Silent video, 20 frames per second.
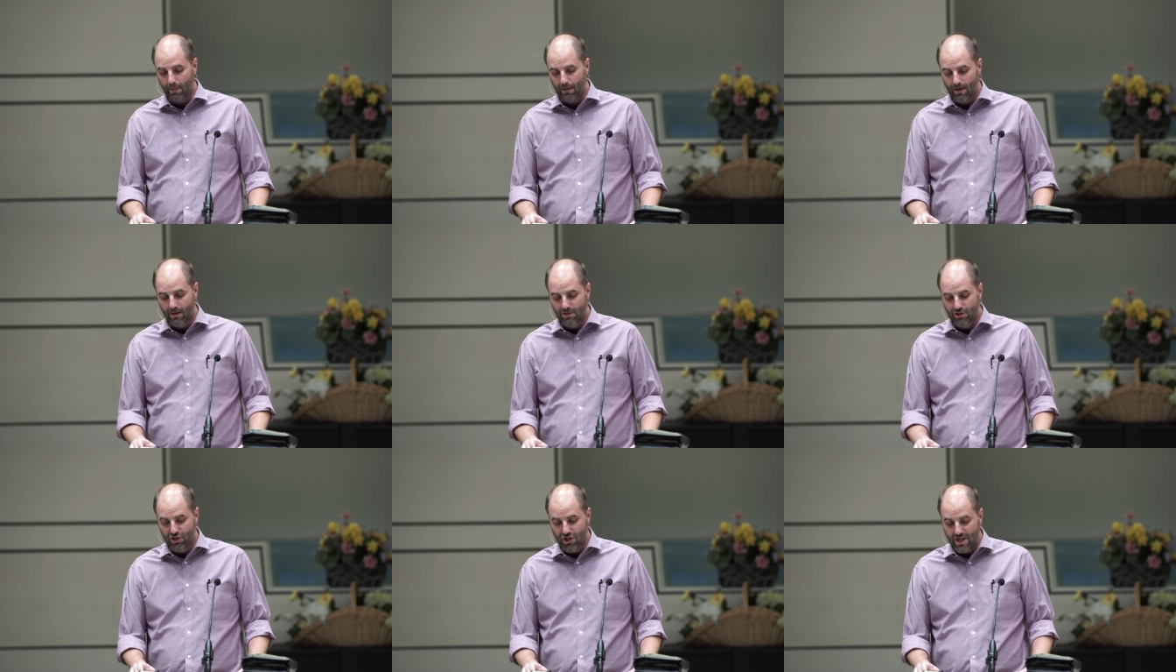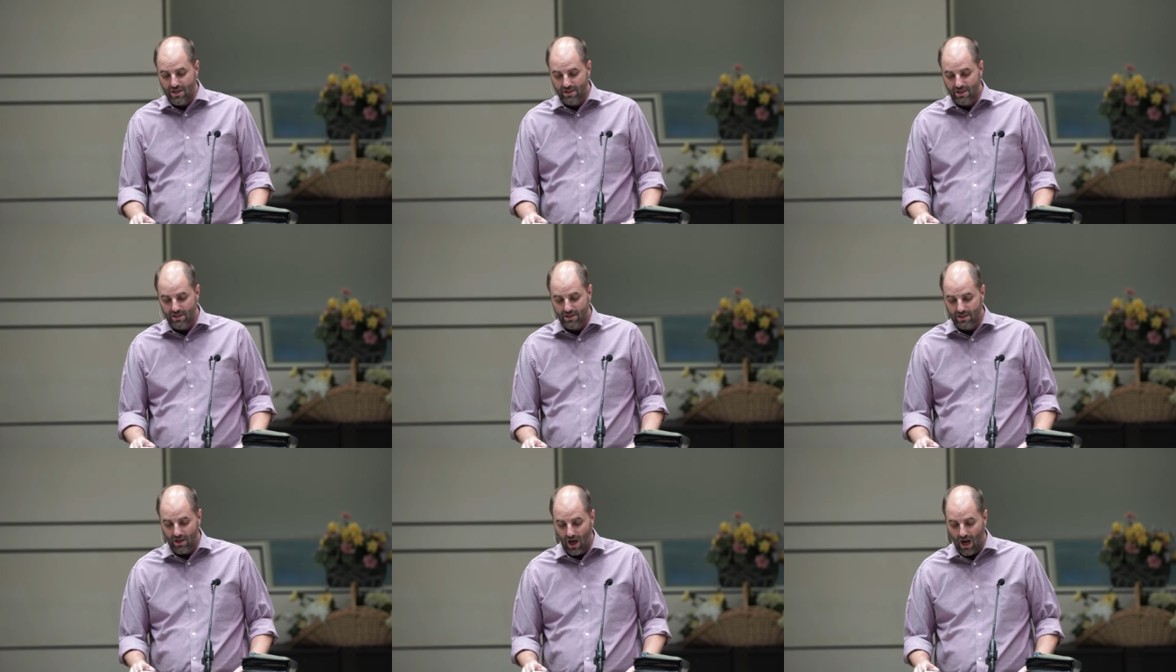And
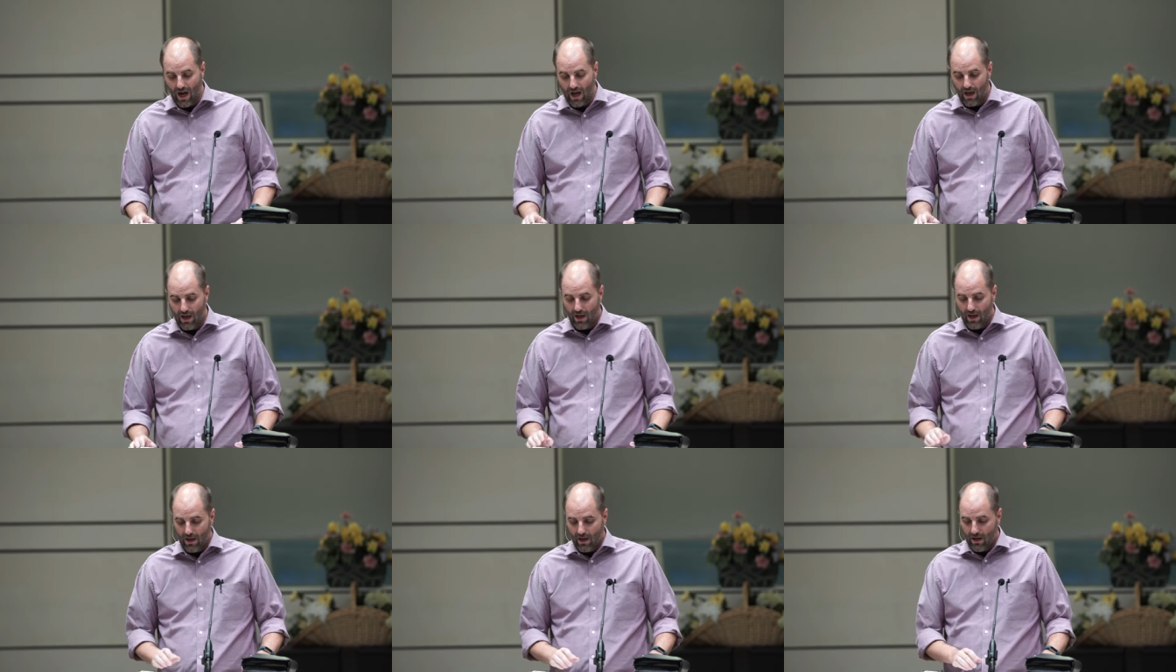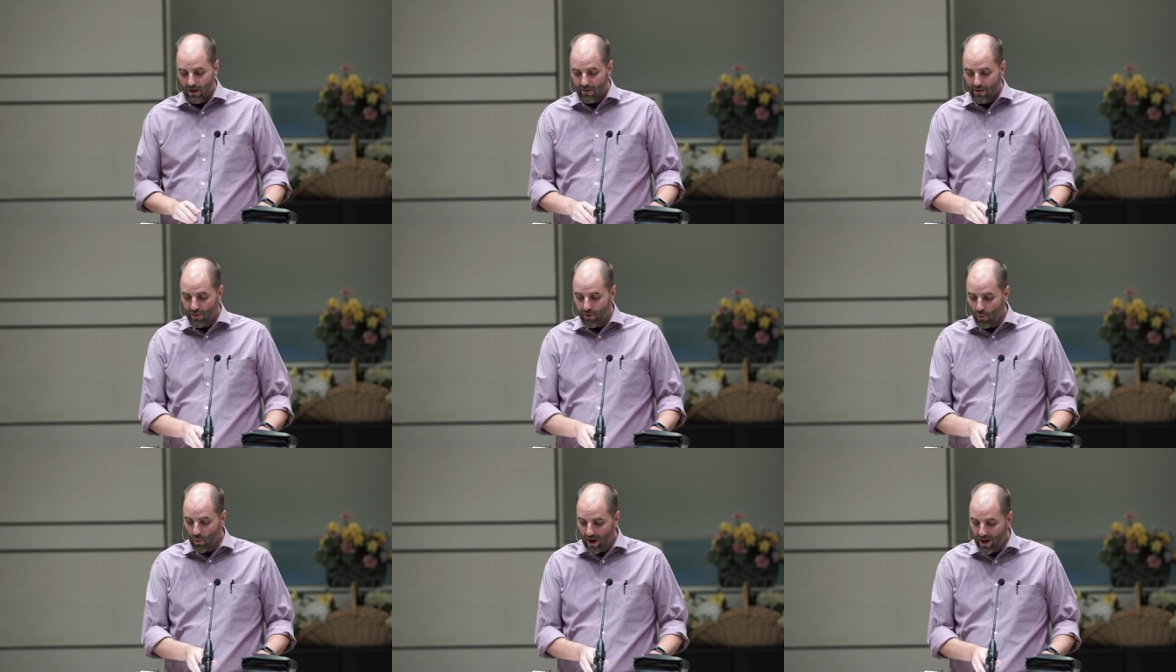Jesus taught that
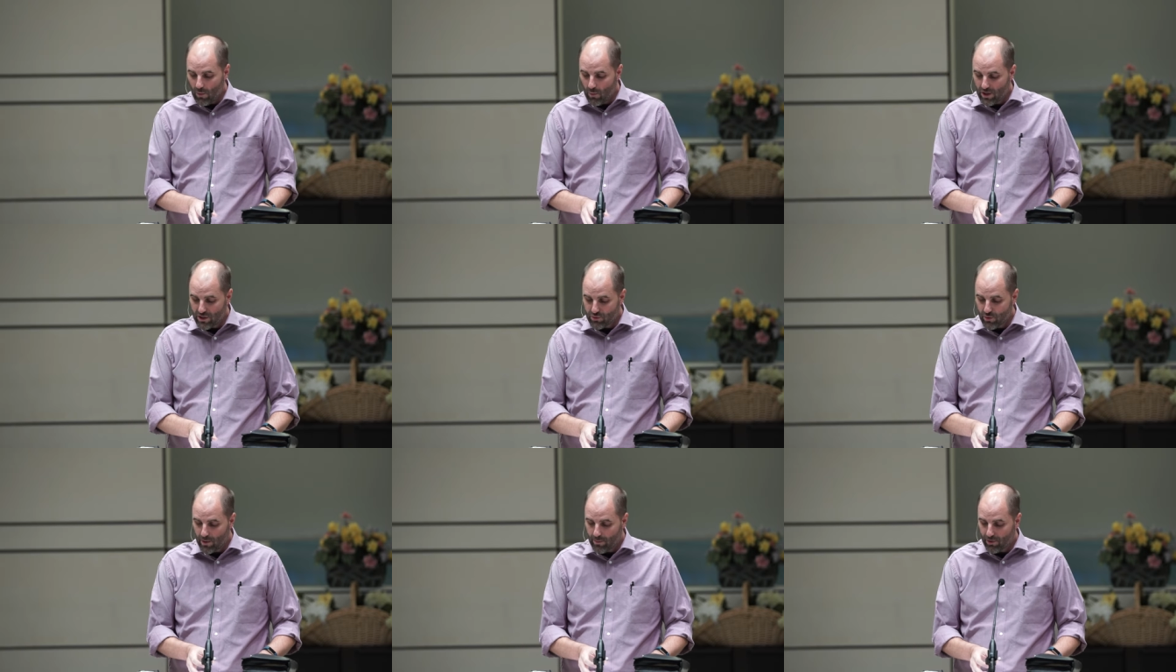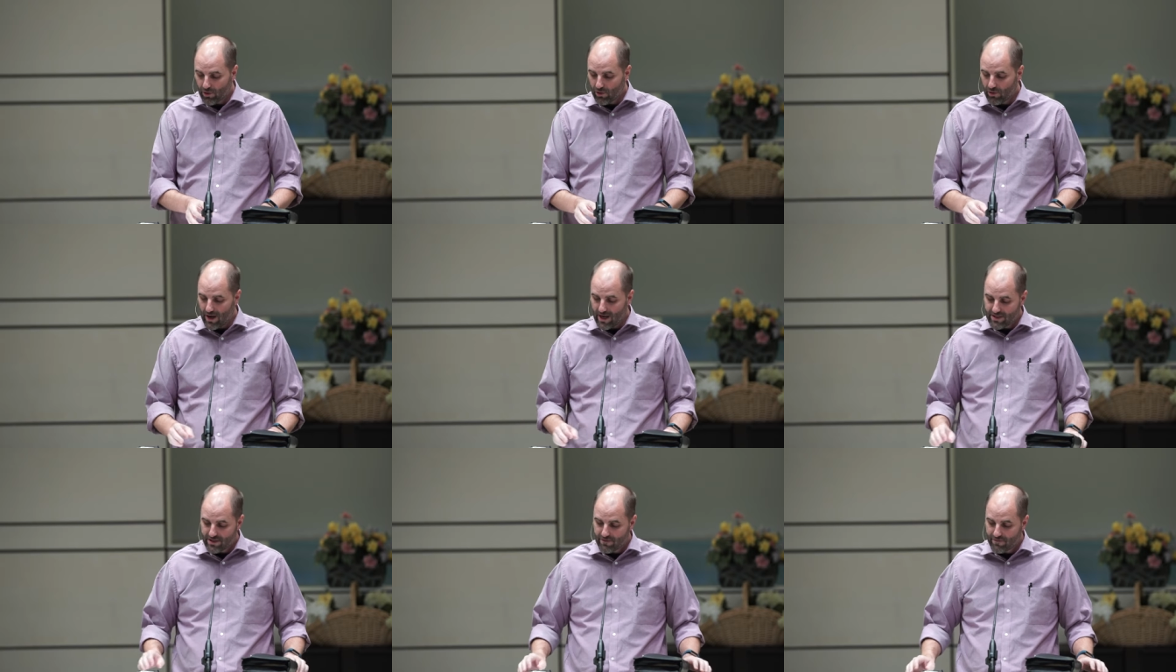the way in which we
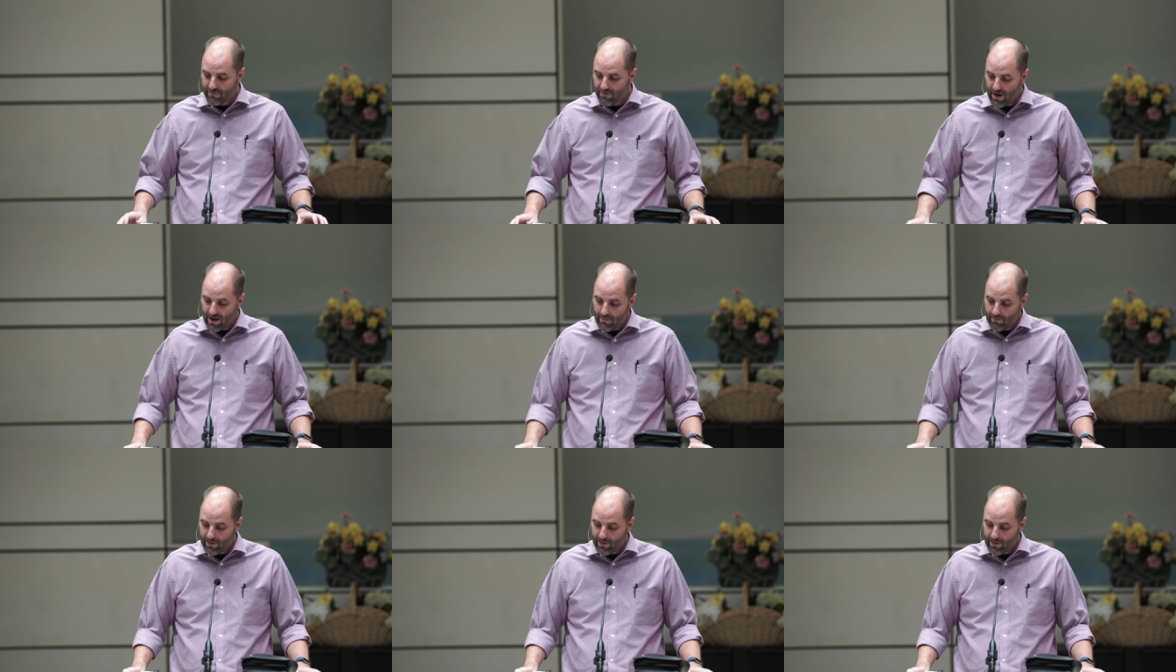progress and find